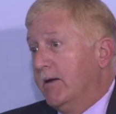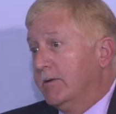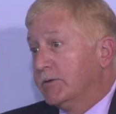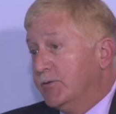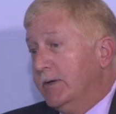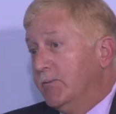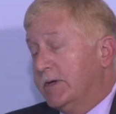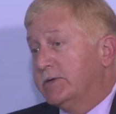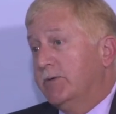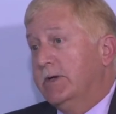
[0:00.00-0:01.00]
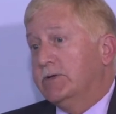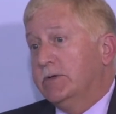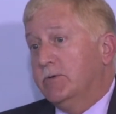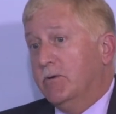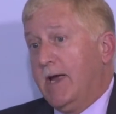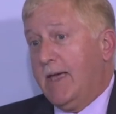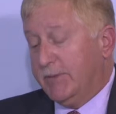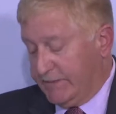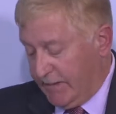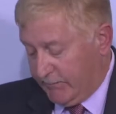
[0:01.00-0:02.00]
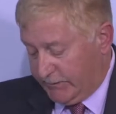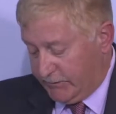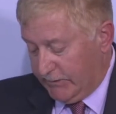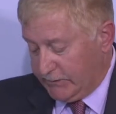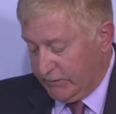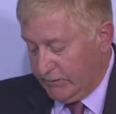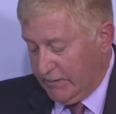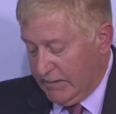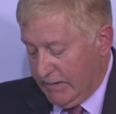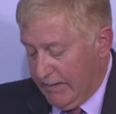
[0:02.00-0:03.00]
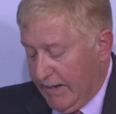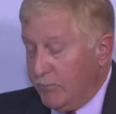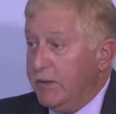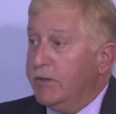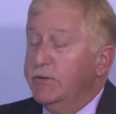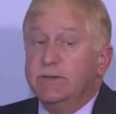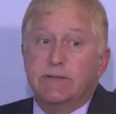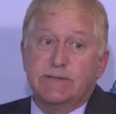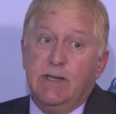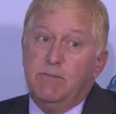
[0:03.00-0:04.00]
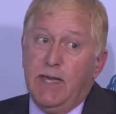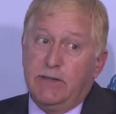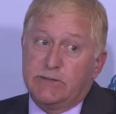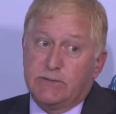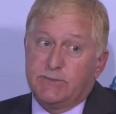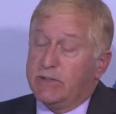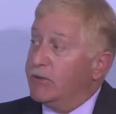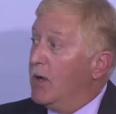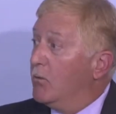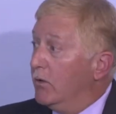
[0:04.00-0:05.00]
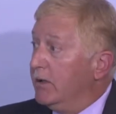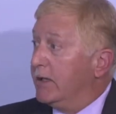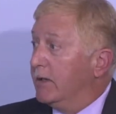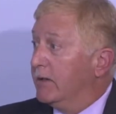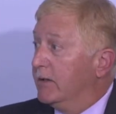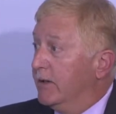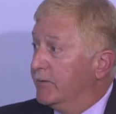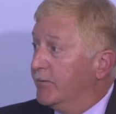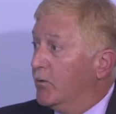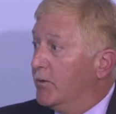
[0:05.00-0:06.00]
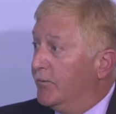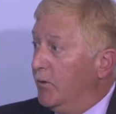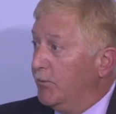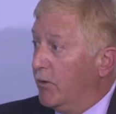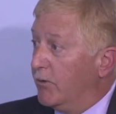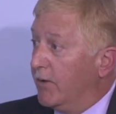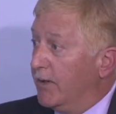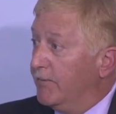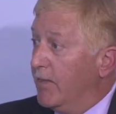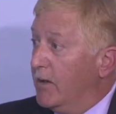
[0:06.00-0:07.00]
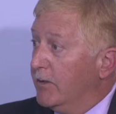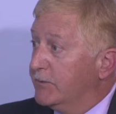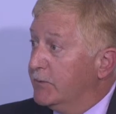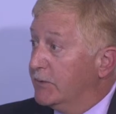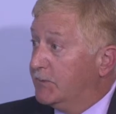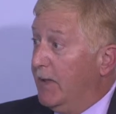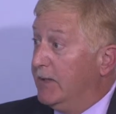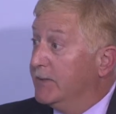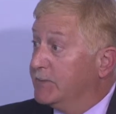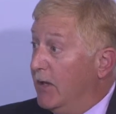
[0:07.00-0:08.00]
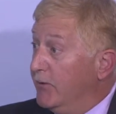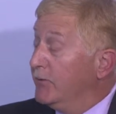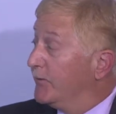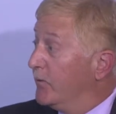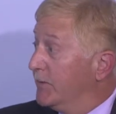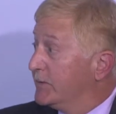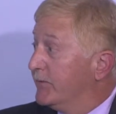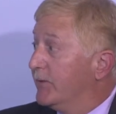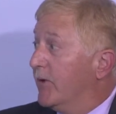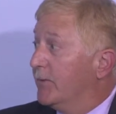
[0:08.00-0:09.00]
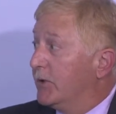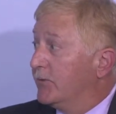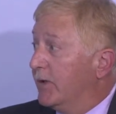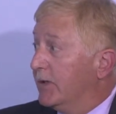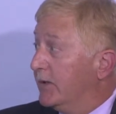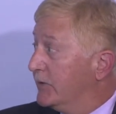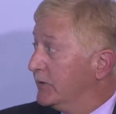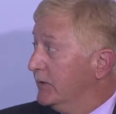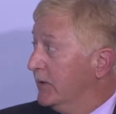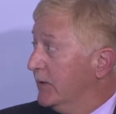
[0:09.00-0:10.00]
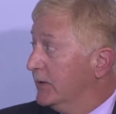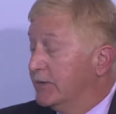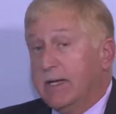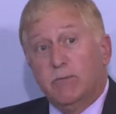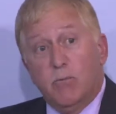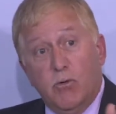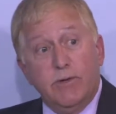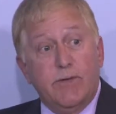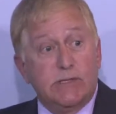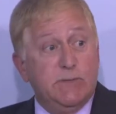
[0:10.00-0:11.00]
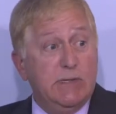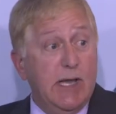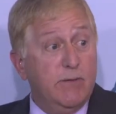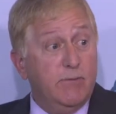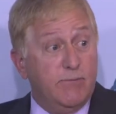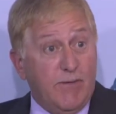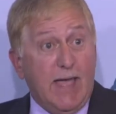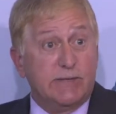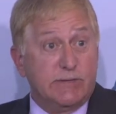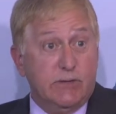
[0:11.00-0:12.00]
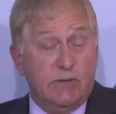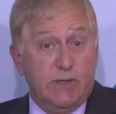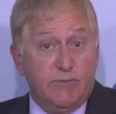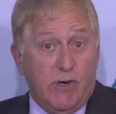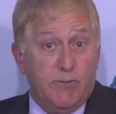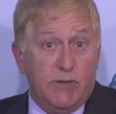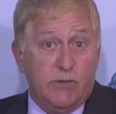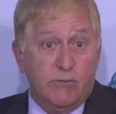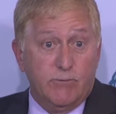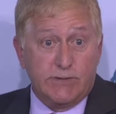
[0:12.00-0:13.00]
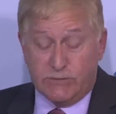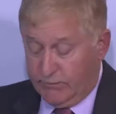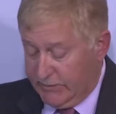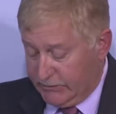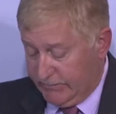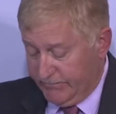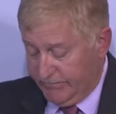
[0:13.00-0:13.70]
stream restoration, or habitat restoration. And we can use the same mechanisms that are now working in the 404 program to expand them to other forms of environmental regulation to get more investment and faster environmental restoration.